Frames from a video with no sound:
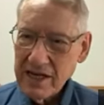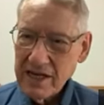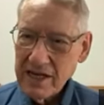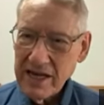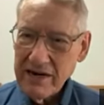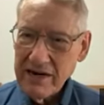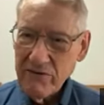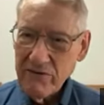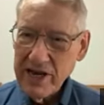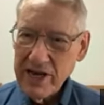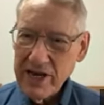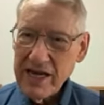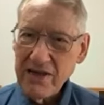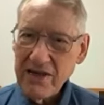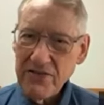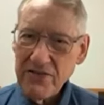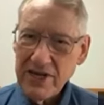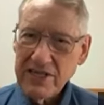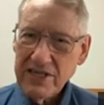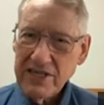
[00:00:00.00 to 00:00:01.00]
kind of running out
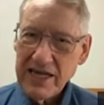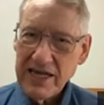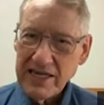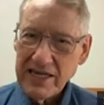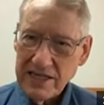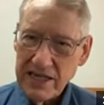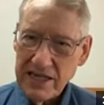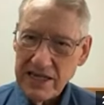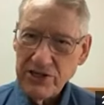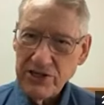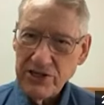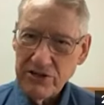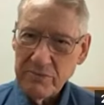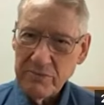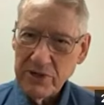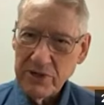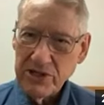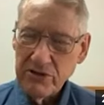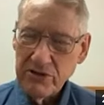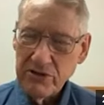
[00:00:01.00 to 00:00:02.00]
of things I can teach you,
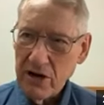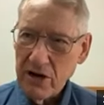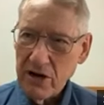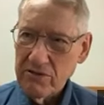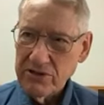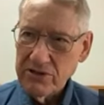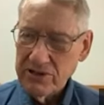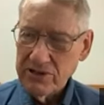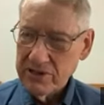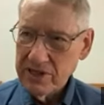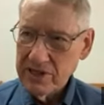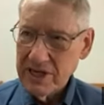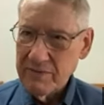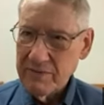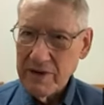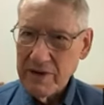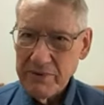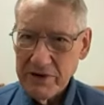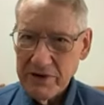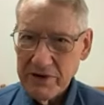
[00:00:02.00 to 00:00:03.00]
but you always
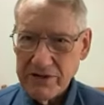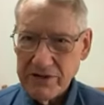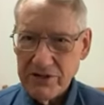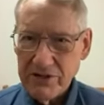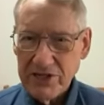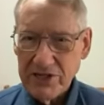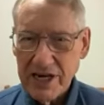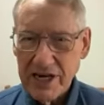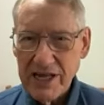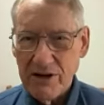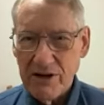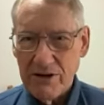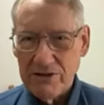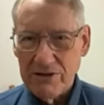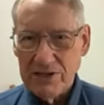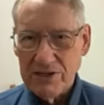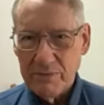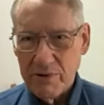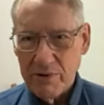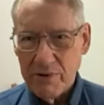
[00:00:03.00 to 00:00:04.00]
come up here on your study
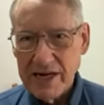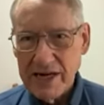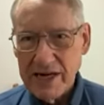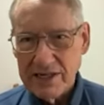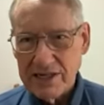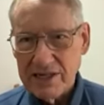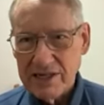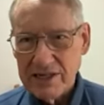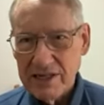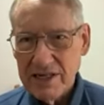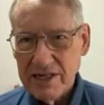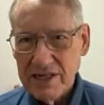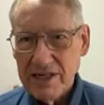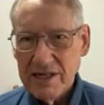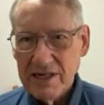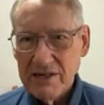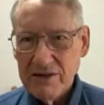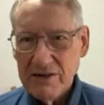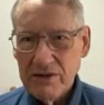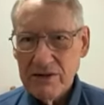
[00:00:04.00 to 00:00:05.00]
halls to practice
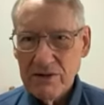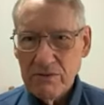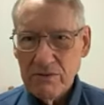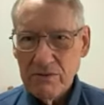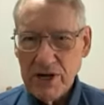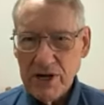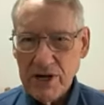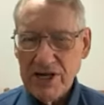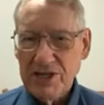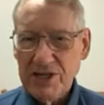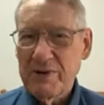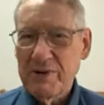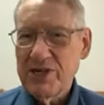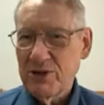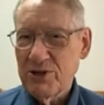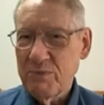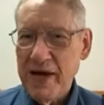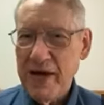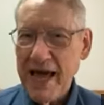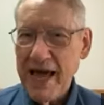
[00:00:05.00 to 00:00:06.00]
we get a
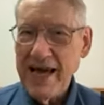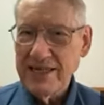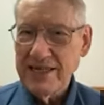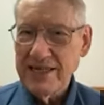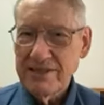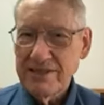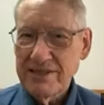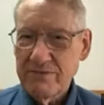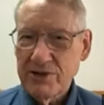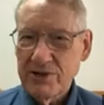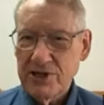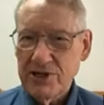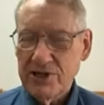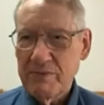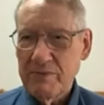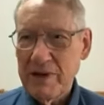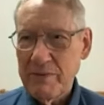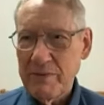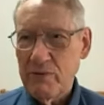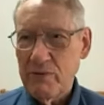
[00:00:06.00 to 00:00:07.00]
special pass, which
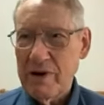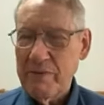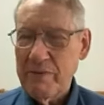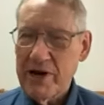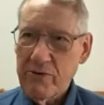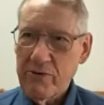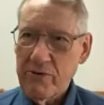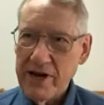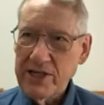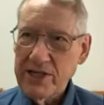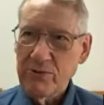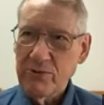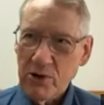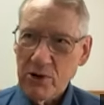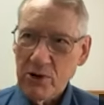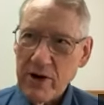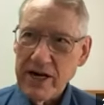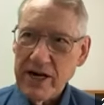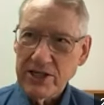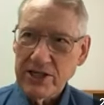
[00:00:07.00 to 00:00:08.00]
is maybe why my grades
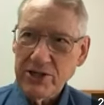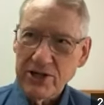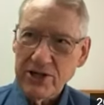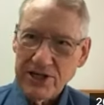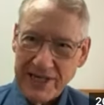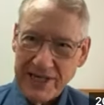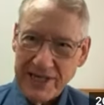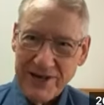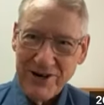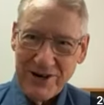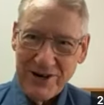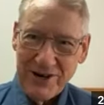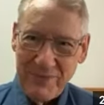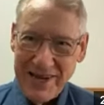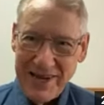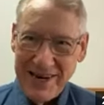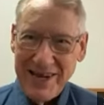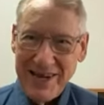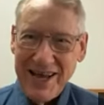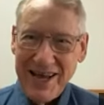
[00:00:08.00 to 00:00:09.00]
weren't quite as good as they could have
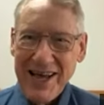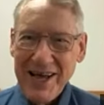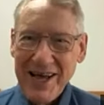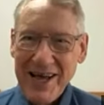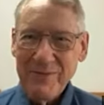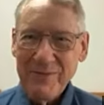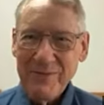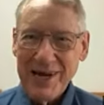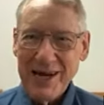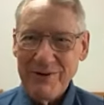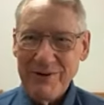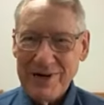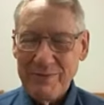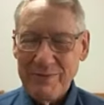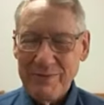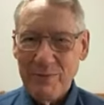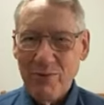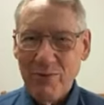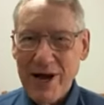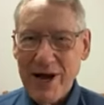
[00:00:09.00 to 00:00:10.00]
been. But I went
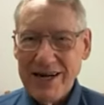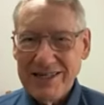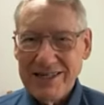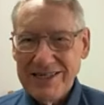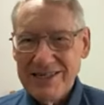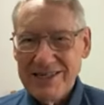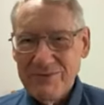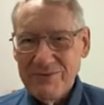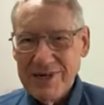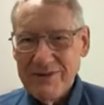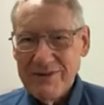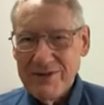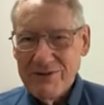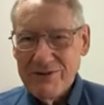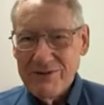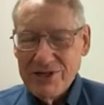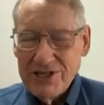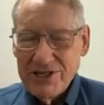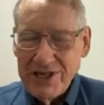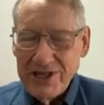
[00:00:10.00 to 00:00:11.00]
up and practiced whenever there
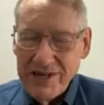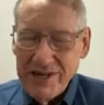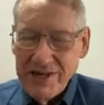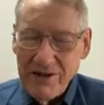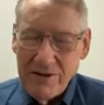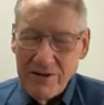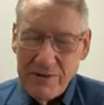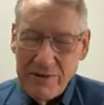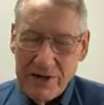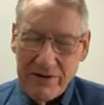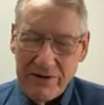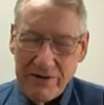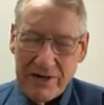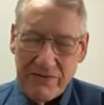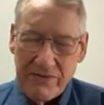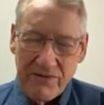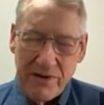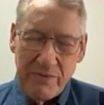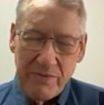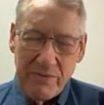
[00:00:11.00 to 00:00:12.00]
was a study hall period, a
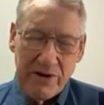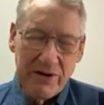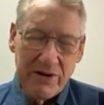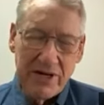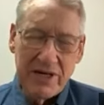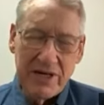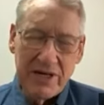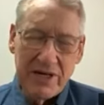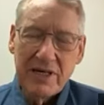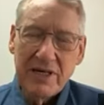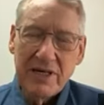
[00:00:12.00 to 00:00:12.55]
free period.